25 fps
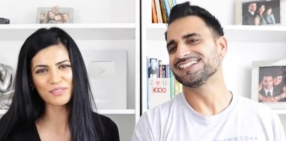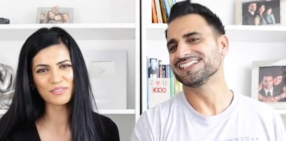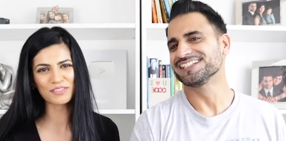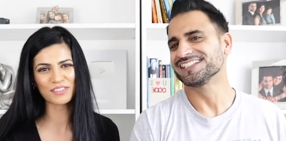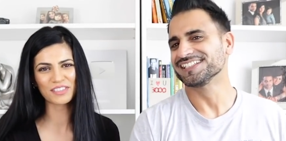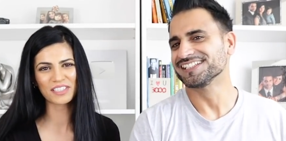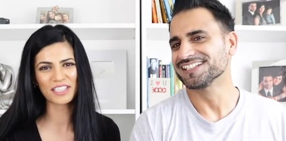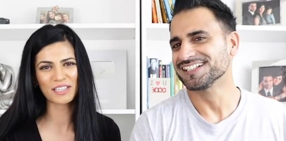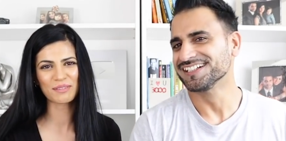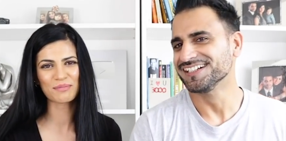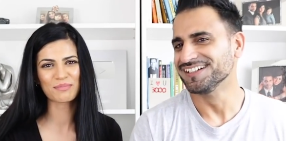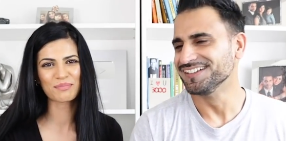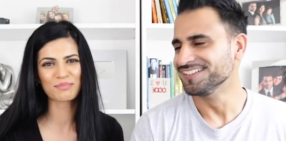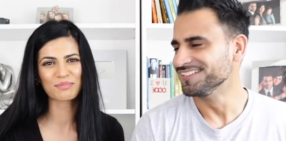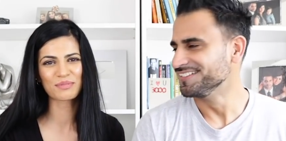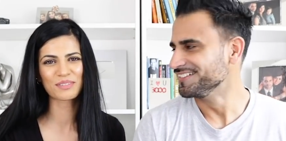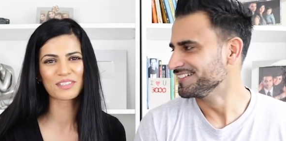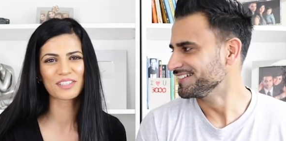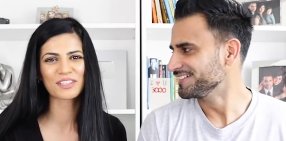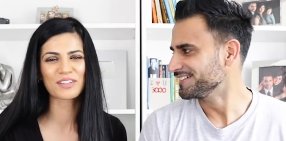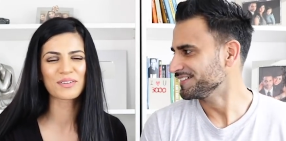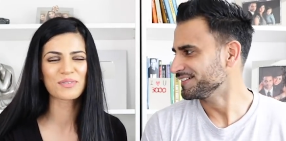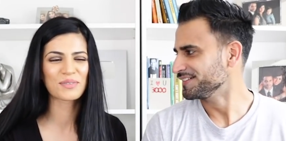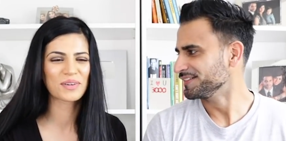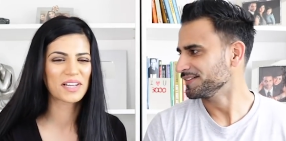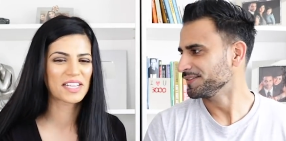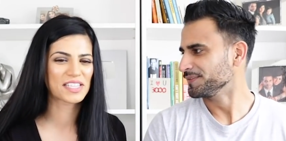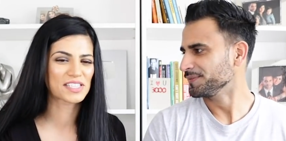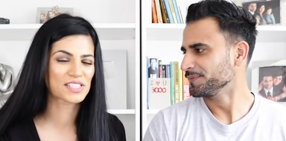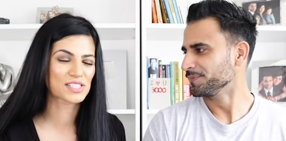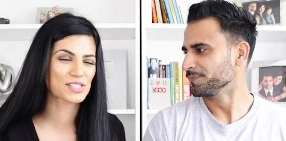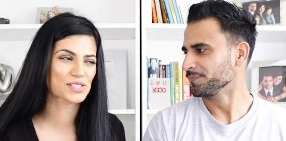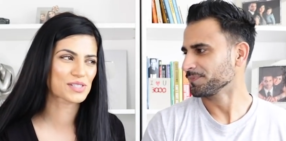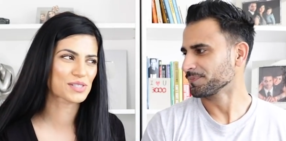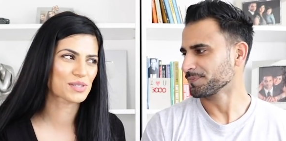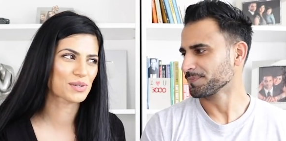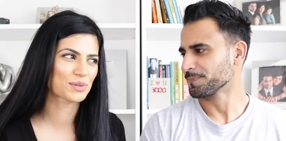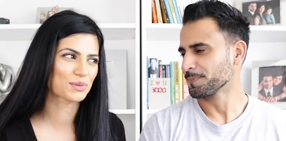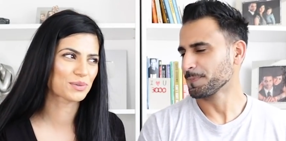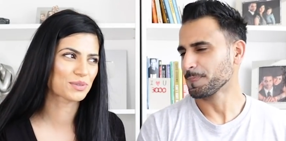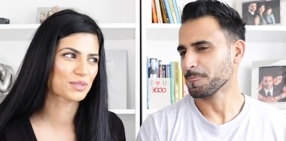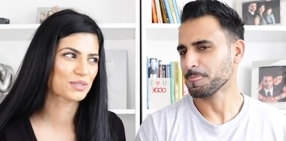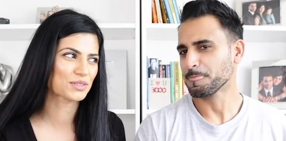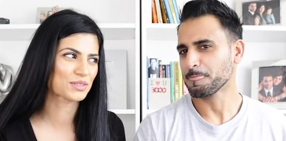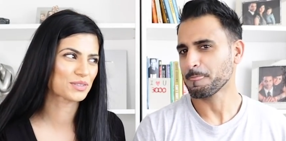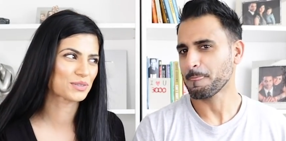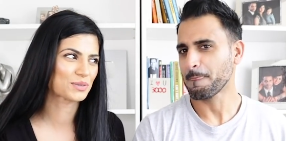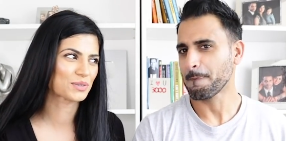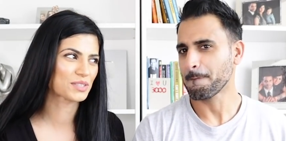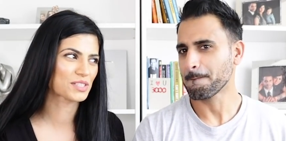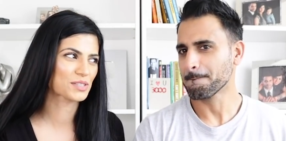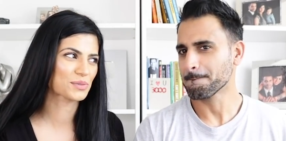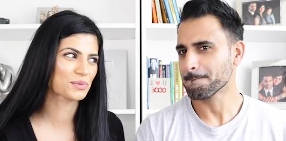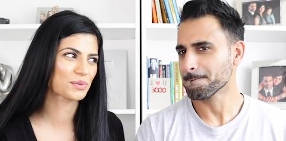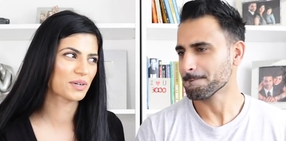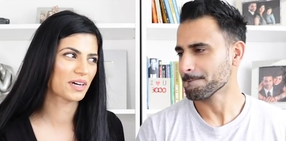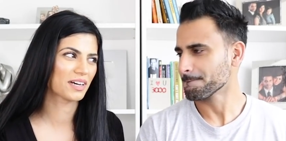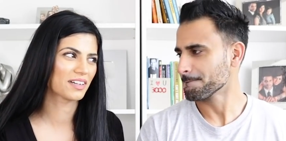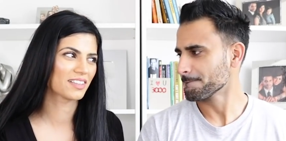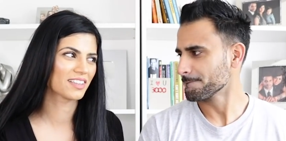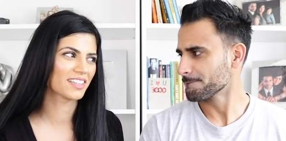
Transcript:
Speaker 1: but, But you know what? It's so true as well.